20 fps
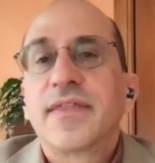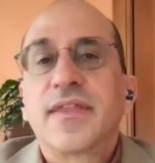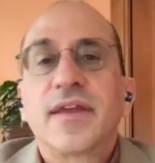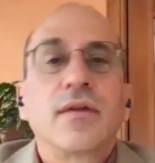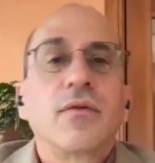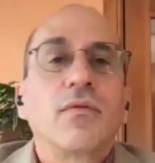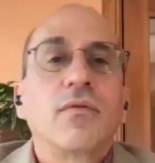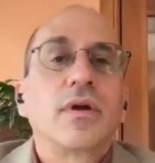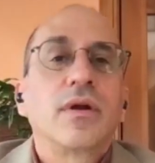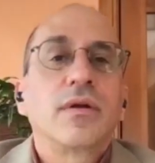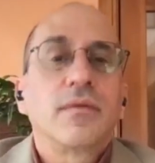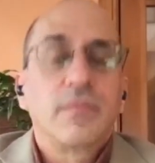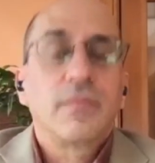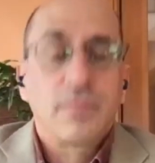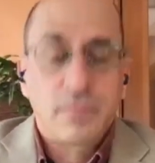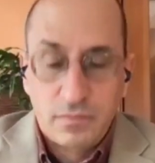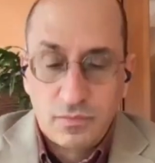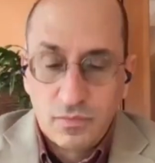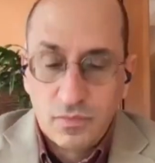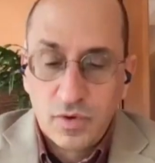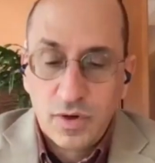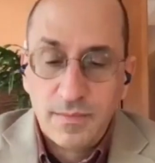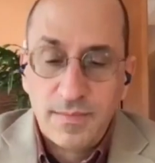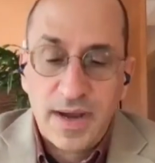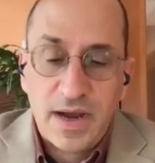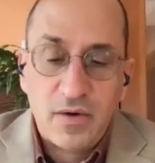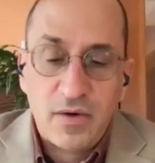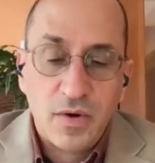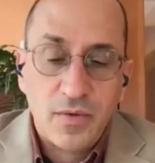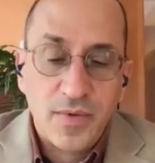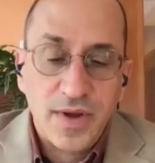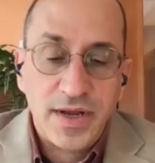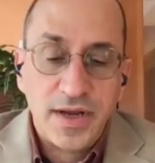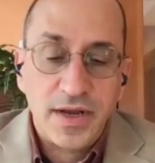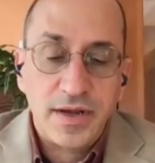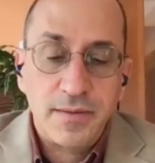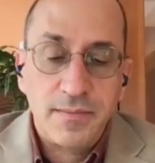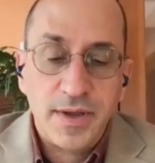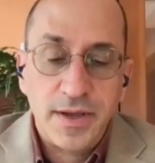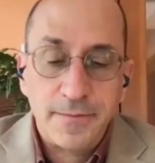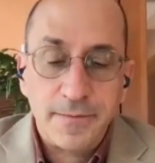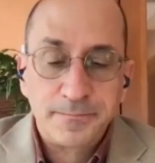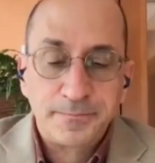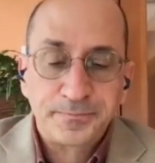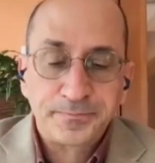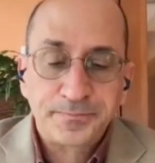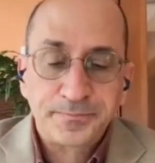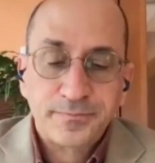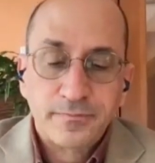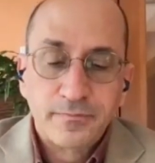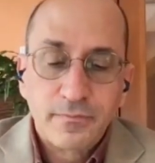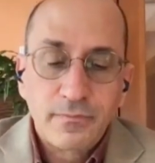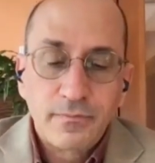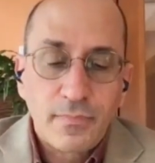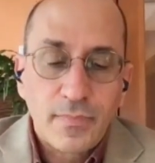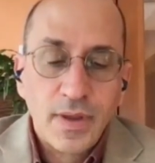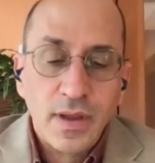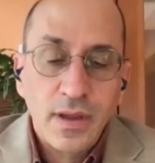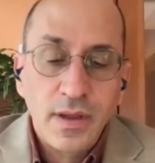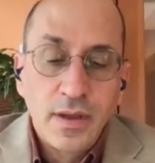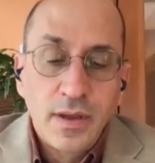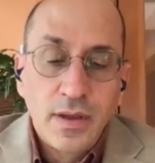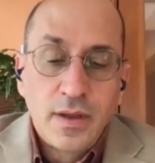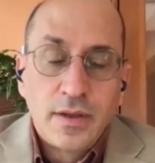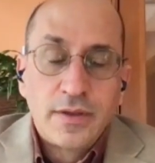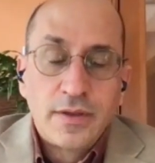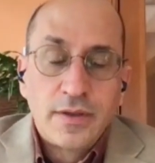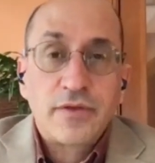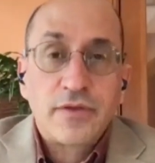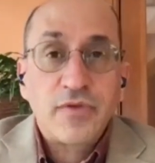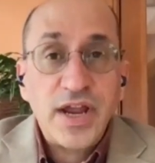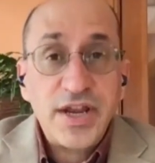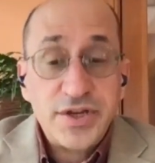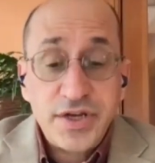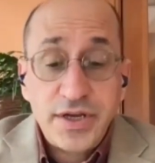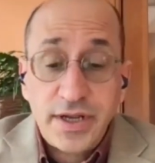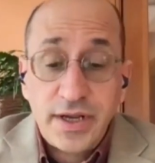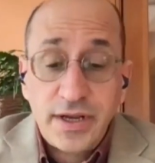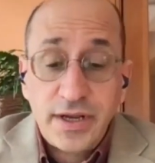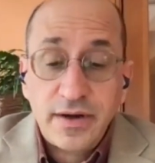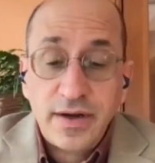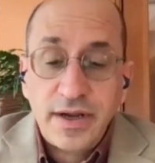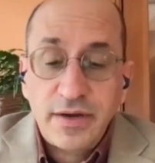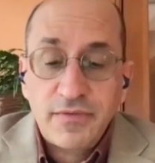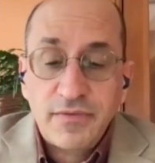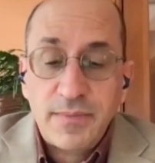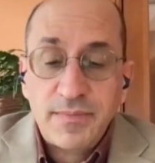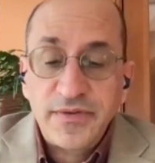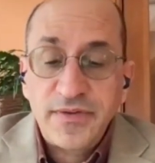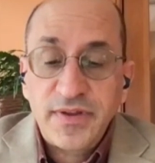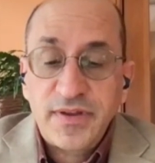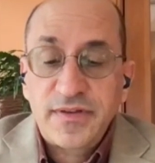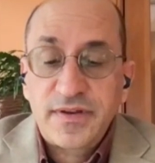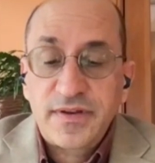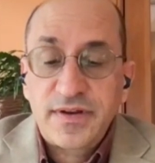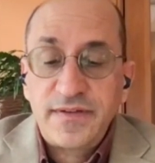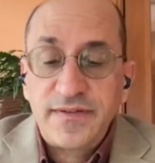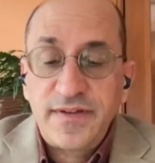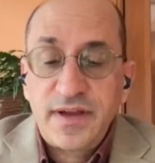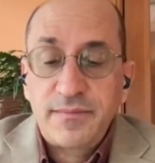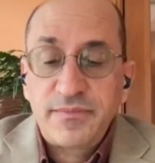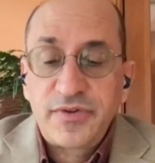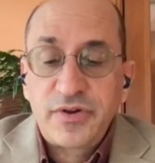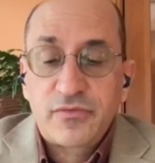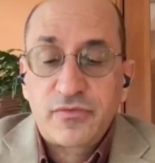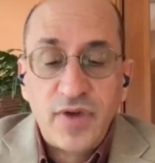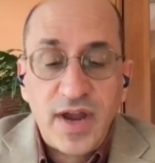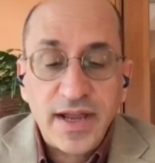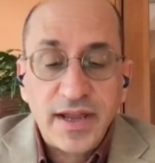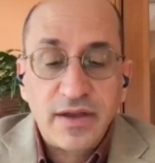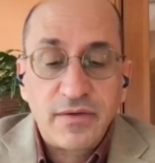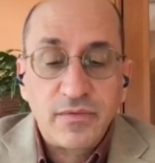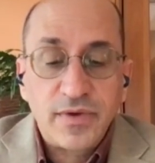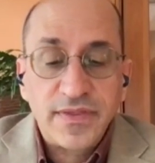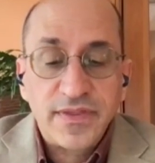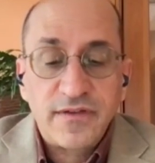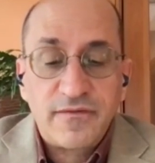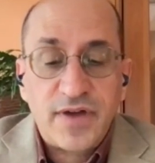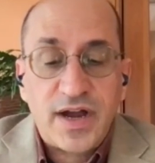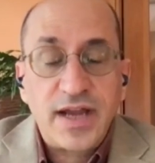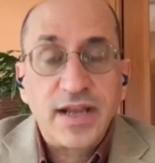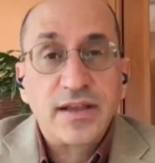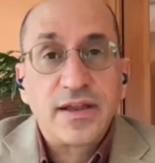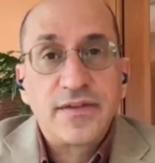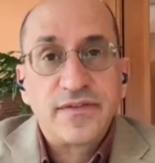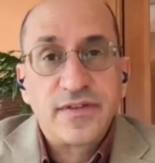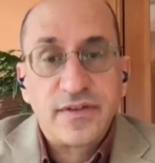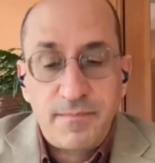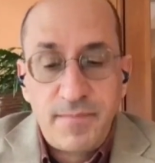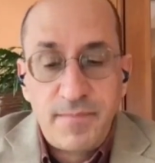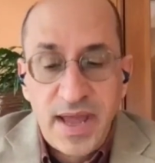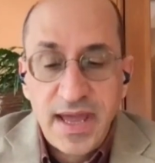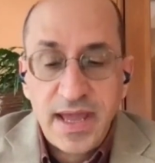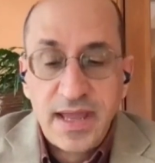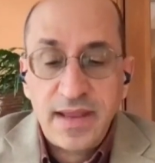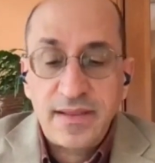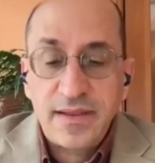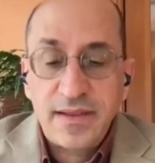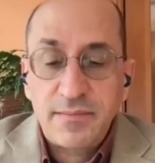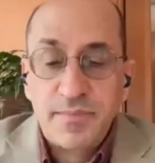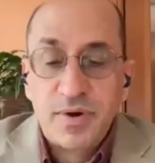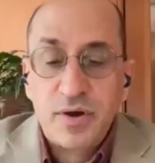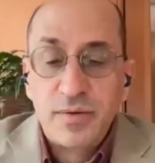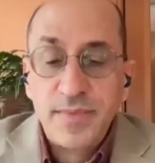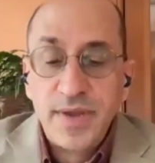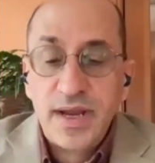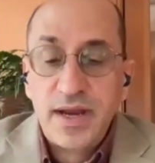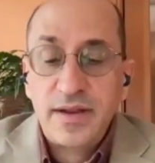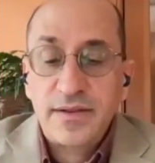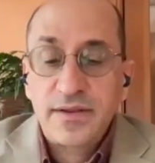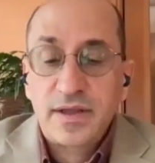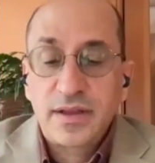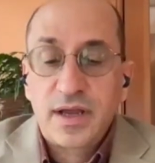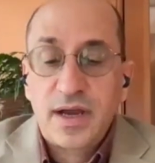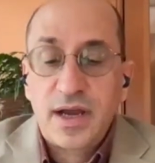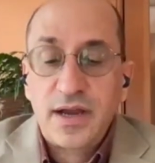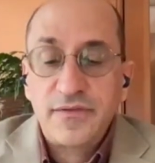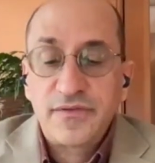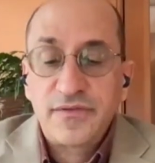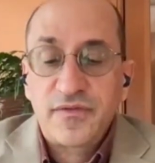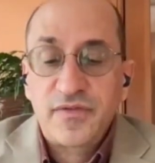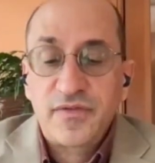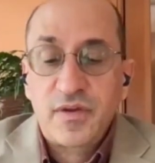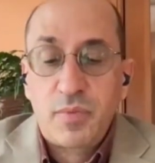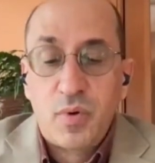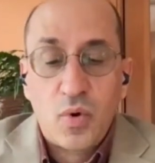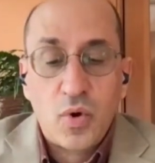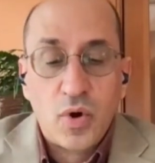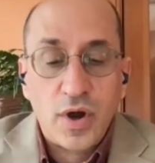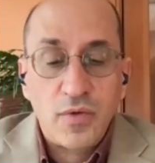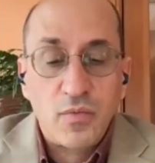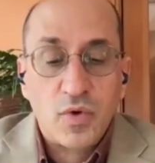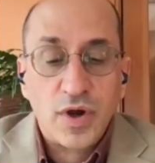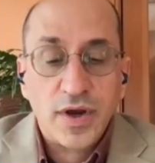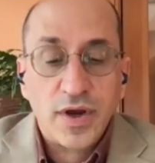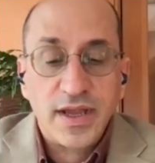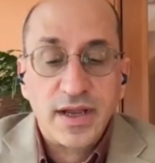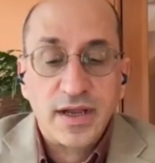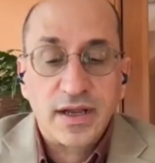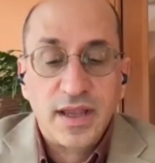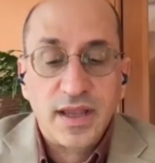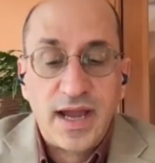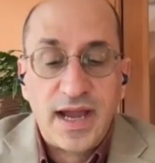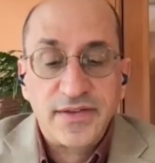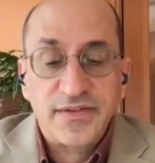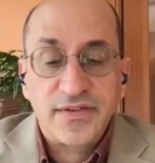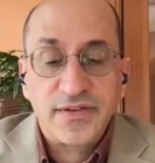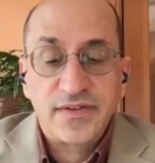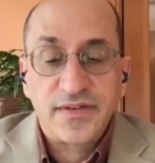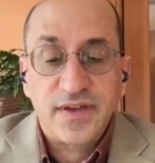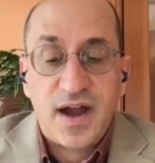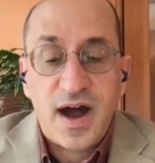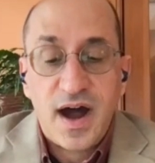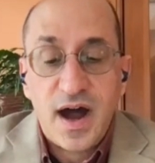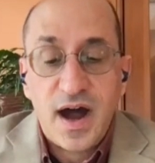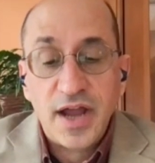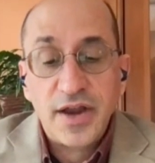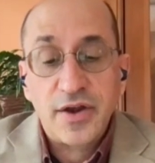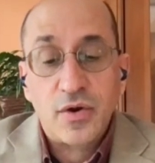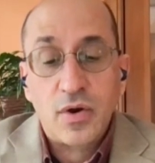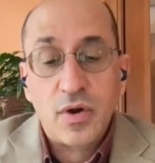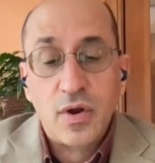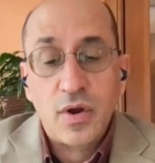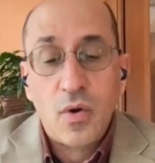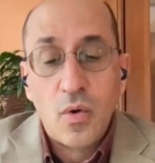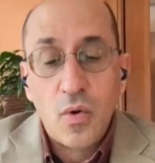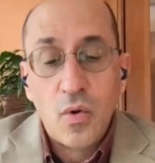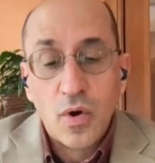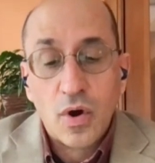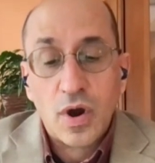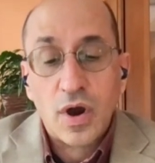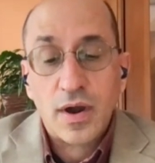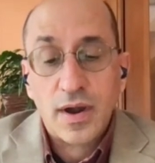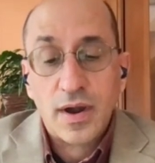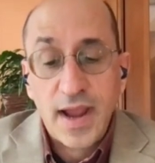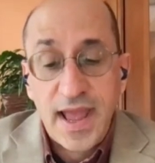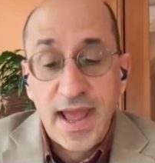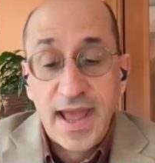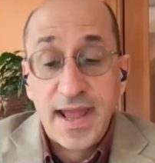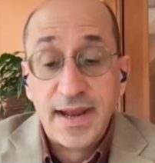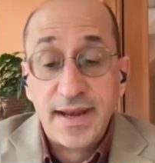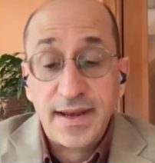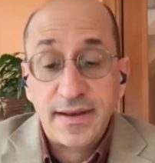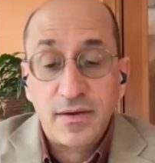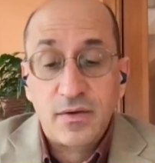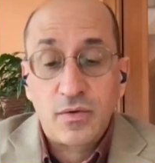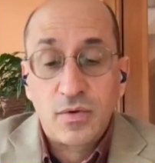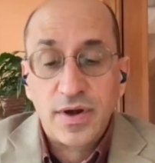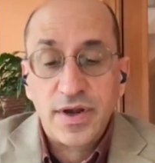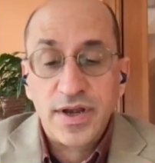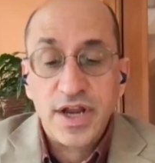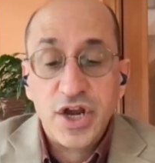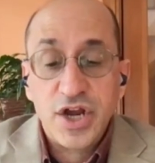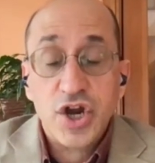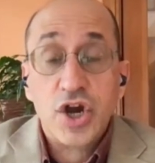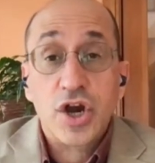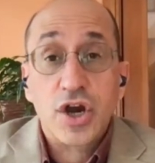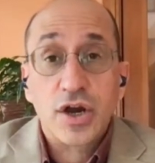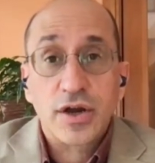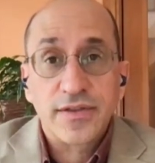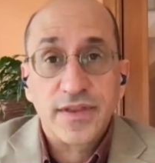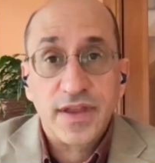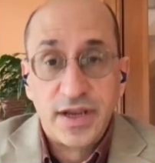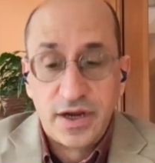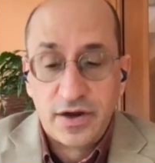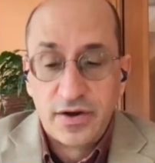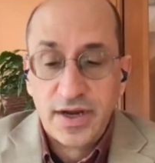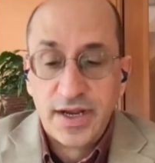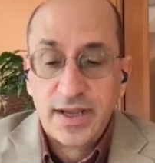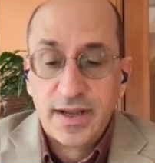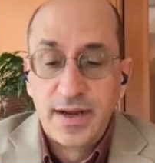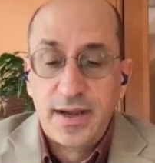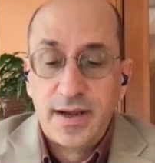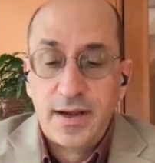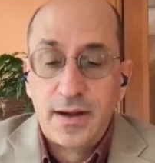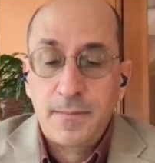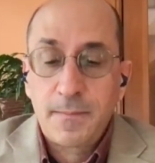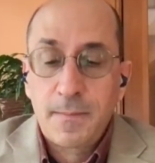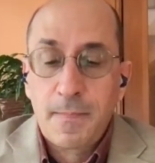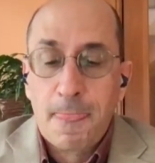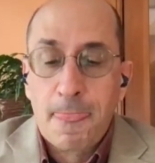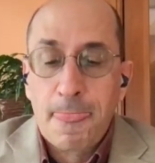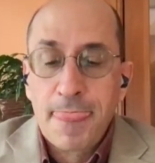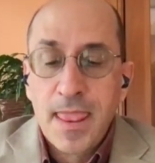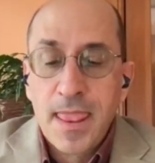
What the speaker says: I think we're about where we need to be. The Raging Erie represents an attempt to reckon with the violence and pain that permeated the lives of the poor and working classes on or near the Erie Canal.